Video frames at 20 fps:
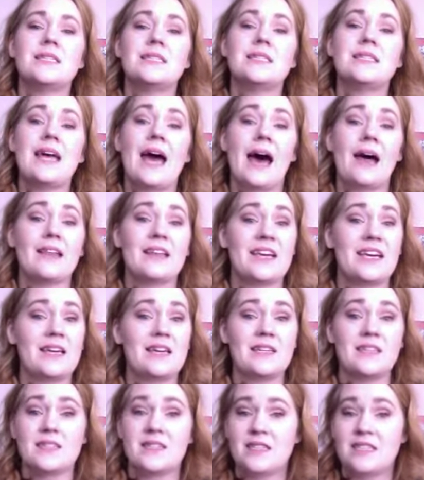
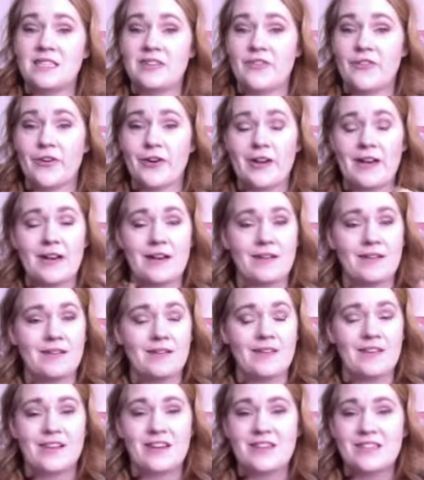Sally
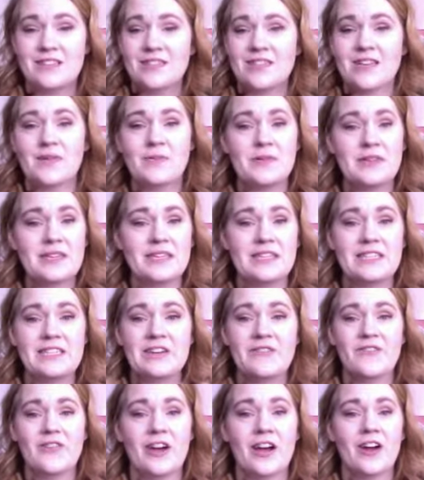is completely
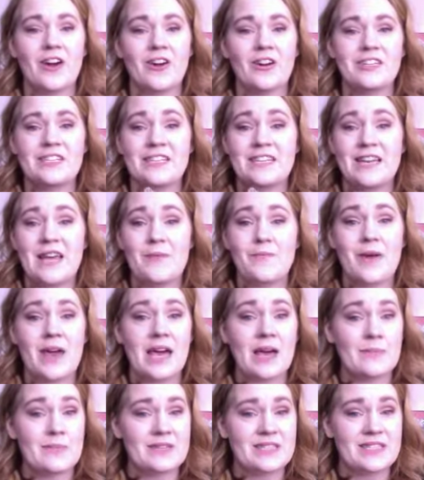different. Her DNA
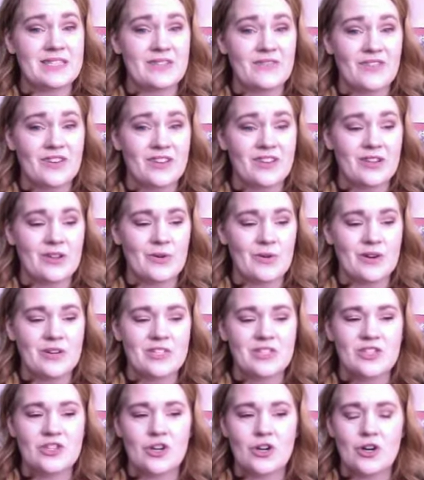makeup is different than
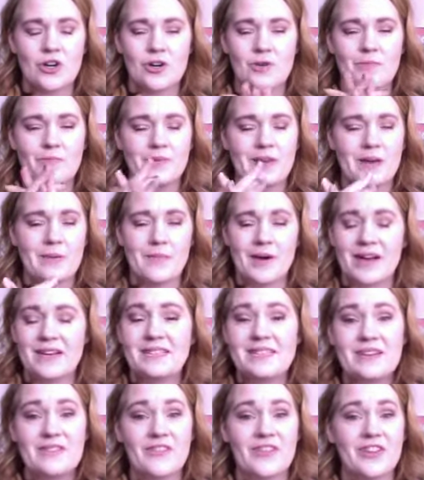yours. Her BMI
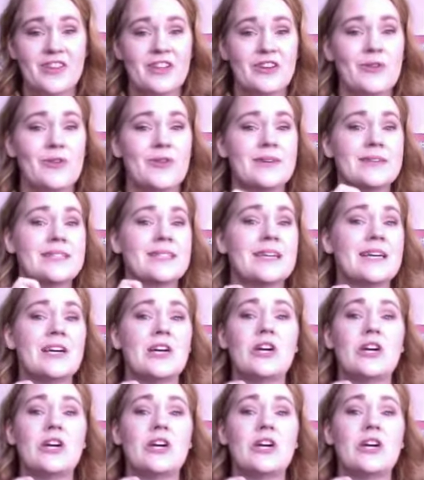is different than yours.